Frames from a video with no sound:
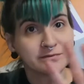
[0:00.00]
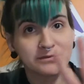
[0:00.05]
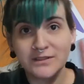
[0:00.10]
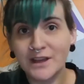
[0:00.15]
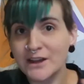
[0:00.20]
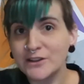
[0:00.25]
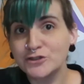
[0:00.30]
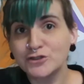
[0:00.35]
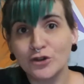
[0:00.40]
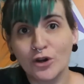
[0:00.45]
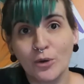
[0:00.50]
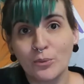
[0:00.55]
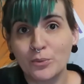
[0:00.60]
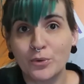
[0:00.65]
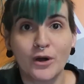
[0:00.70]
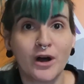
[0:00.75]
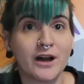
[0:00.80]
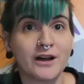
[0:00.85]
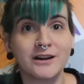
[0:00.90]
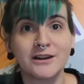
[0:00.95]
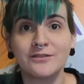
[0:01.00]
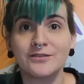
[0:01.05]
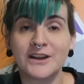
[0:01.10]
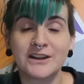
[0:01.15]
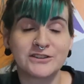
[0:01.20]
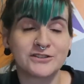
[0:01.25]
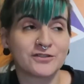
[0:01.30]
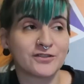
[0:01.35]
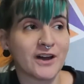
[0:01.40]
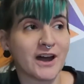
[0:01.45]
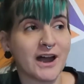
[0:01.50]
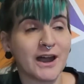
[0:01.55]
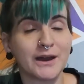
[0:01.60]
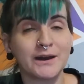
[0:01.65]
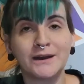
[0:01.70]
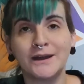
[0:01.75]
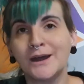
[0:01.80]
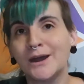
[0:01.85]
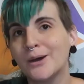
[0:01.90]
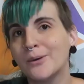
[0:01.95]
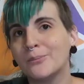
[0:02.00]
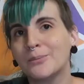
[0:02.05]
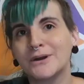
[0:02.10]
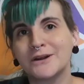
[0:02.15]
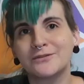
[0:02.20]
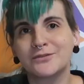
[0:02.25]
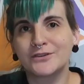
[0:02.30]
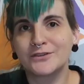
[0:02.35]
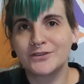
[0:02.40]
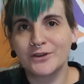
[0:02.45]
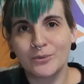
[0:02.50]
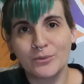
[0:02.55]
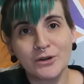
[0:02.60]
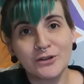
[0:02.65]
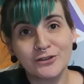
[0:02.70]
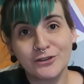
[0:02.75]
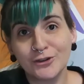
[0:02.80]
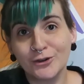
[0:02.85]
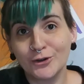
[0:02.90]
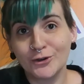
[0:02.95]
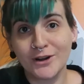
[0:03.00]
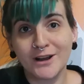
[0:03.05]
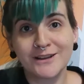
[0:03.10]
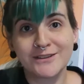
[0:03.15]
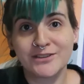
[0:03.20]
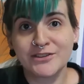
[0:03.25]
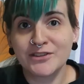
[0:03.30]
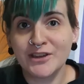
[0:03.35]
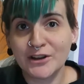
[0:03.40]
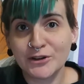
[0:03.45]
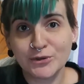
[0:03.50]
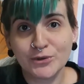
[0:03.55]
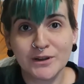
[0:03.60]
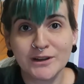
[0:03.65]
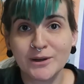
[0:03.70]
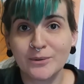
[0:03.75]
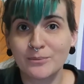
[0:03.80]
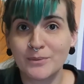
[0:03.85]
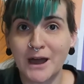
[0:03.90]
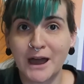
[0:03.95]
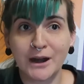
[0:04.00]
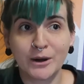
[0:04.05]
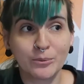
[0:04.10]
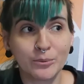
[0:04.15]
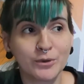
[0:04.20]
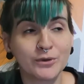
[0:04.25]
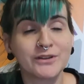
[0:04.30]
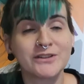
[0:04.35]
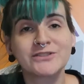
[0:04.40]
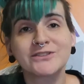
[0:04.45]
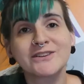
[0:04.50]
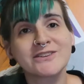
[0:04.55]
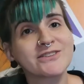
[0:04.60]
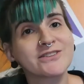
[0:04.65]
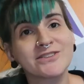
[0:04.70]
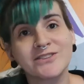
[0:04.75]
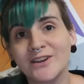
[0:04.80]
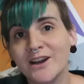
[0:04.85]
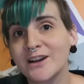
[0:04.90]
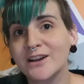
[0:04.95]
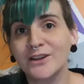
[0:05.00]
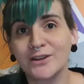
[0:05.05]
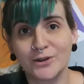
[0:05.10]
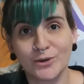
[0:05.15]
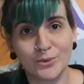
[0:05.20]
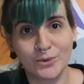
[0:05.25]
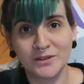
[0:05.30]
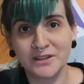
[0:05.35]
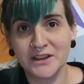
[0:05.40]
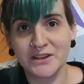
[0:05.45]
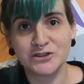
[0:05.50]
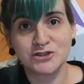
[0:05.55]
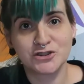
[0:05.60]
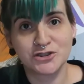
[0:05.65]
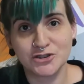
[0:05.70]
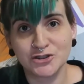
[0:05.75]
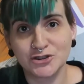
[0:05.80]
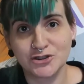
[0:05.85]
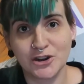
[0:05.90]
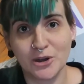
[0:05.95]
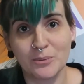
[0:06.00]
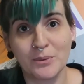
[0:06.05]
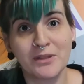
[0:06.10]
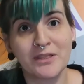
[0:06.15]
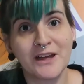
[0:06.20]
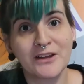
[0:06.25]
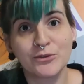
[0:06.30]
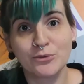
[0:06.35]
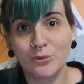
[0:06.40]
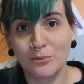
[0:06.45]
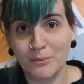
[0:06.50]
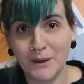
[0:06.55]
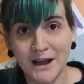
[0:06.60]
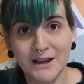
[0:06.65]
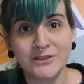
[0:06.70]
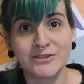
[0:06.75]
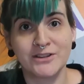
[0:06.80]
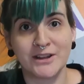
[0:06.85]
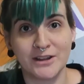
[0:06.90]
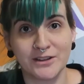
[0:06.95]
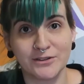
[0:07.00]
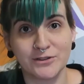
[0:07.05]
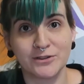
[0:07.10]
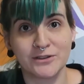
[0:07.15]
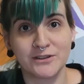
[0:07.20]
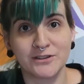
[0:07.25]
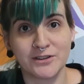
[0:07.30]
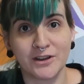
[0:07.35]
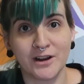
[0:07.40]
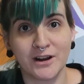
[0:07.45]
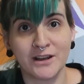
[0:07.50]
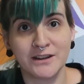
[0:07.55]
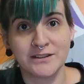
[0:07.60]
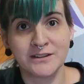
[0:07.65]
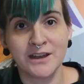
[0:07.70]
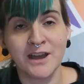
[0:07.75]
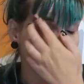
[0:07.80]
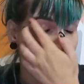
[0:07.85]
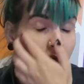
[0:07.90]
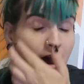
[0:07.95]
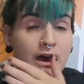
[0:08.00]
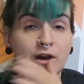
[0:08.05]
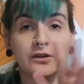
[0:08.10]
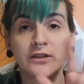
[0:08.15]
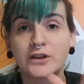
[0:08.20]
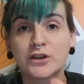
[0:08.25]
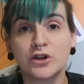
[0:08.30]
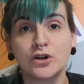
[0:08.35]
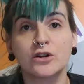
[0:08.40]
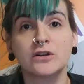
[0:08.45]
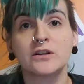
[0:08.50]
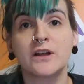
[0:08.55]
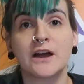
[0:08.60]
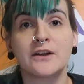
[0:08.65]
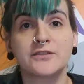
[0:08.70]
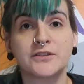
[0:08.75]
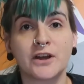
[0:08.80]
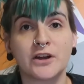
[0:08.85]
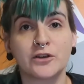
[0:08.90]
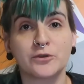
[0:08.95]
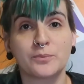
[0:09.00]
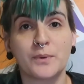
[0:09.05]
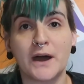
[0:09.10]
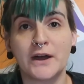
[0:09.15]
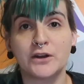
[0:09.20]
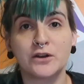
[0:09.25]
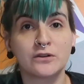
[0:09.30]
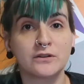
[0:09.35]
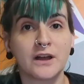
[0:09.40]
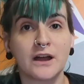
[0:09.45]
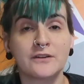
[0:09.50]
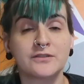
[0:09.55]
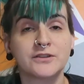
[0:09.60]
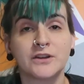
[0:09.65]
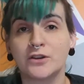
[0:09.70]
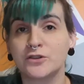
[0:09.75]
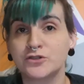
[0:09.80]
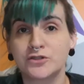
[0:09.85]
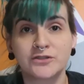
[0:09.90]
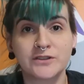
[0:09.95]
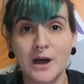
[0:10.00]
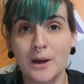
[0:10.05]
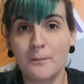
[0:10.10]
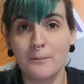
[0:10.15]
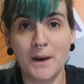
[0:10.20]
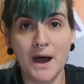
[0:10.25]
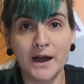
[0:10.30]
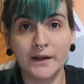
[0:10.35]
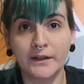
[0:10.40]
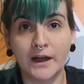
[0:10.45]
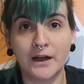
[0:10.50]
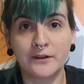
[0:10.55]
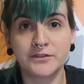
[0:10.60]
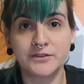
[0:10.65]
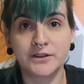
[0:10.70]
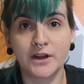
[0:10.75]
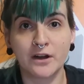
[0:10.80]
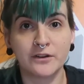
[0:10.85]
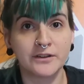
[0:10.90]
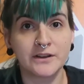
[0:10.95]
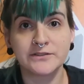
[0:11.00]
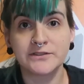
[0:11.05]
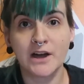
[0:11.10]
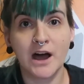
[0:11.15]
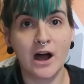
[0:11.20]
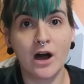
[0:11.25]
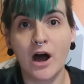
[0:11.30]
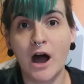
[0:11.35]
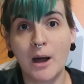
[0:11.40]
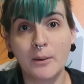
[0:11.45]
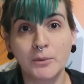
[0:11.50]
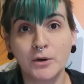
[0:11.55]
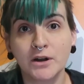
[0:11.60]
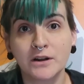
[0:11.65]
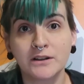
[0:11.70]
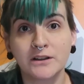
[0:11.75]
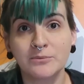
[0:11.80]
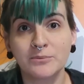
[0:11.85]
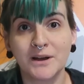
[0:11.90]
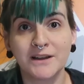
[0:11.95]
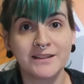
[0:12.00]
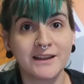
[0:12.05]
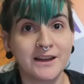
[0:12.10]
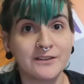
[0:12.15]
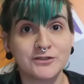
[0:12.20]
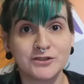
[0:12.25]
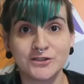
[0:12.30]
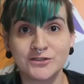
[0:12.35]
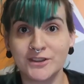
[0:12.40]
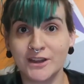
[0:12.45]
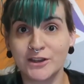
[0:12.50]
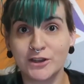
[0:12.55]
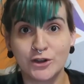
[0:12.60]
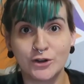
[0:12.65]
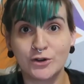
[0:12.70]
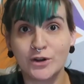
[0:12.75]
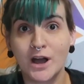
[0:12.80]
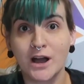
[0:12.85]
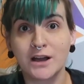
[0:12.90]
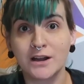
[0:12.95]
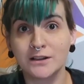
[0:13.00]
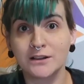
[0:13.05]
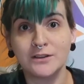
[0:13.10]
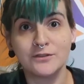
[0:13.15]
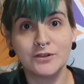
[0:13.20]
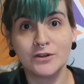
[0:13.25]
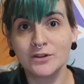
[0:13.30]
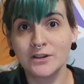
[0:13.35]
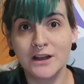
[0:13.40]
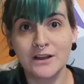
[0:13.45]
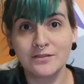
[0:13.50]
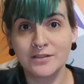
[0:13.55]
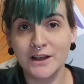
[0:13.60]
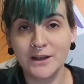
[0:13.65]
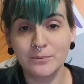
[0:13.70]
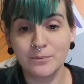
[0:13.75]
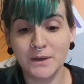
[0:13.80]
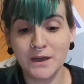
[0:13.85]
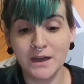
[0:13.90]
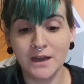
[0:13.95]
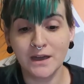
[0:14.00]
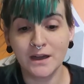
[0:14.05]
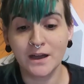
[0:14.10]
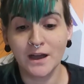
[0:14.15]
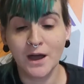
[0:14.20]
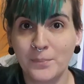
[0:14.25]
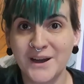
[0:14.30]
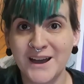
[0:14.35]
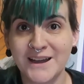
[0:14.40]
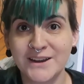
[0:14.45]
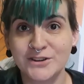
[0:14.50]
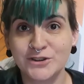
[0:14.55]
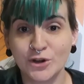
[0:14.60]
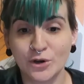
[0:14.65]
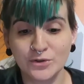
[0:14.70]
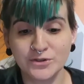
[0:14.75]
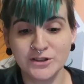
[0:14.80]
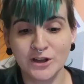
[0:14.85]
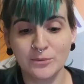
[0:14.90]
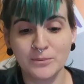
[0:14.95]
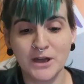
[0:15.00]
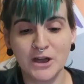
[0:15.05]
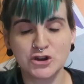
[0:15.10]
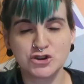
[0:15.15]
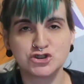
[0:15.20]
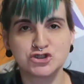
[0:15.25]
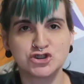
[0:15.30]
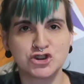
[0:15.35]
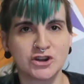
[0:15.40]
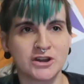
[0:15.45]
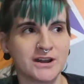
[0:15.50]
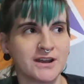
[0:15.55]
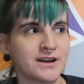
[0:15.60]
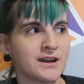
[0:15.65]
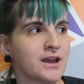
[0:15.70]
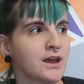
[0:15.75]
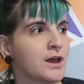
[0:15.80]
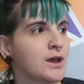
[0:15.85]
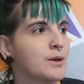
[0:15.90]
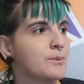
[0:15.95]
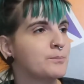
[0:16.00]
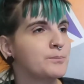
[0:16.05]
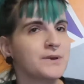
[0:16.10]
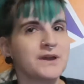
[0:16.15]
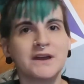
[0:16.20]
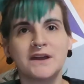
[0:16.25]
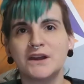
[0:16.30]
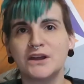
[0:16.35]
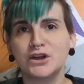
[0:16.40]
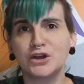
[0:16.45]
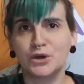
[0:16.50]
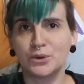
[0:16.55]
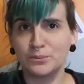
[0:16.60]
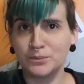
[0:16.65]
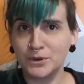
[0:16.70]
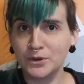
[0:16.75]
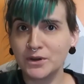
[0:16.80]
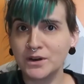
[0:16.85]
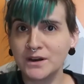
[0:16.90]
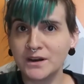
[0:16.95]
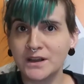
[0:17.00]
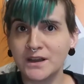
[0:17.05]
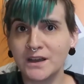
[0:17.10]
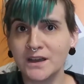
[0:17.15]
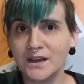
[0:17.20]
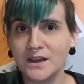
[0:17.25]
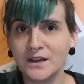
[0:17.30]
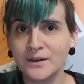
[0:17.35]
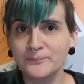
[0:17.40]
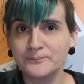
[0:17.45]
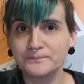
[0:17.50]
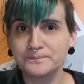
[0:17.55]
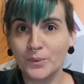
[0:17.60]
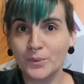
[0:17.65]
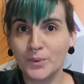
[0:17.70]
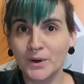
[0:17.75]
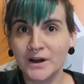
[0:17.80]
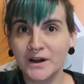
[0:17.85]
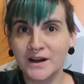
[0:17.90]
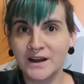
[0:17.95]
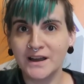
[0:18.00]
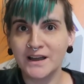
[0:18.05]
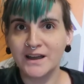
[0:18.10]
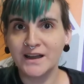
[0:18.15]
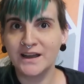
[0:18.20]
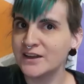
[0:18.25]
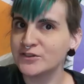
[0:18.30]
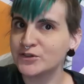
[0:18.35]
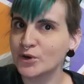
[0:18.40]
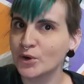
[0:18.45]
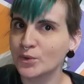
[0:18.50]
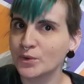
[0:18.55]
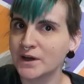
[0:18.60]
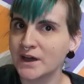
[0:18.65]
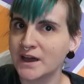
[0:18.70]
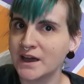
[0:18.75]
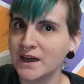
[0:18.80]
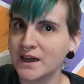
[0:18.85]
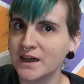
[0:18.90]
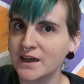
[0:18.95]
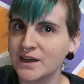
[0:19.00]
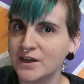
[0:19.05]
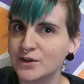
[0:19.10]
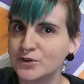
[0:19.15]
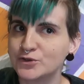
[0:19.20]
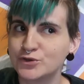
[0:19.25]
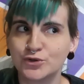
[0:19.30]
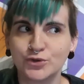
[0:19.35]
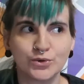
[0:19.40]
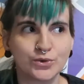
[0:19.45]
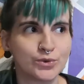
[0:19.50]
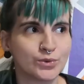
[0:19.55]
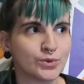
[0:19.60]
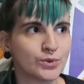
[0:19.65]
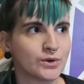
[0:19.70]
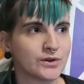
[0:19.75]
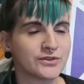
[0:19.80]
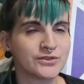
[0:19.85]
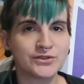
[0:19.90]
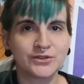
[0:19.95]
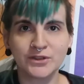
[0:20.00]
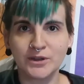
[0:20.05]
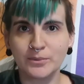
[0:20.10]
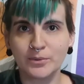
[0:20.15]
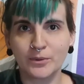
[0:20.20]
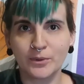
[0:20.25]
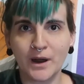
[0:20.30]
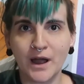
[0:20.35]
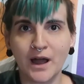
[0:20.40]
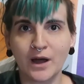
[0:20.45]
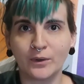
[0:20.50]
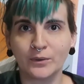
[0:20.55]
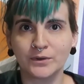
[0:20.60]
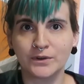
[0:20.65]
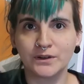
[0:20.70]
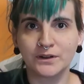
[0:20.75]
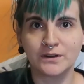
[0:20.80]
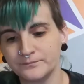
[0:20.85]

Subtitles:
That's your own prerogative, that's fine, but if for some reason you're not sexually compatible, that's gonna suck in your relationship, and that's where my stance is on it. I don't think your lifestyle is bad. Your lifestyle is just not my lifestyle. That's not how I'm gonna live my life, just like you're not gonna live your life like me. But don't tell me I shouldn't be in a community where it's okay to sleep around.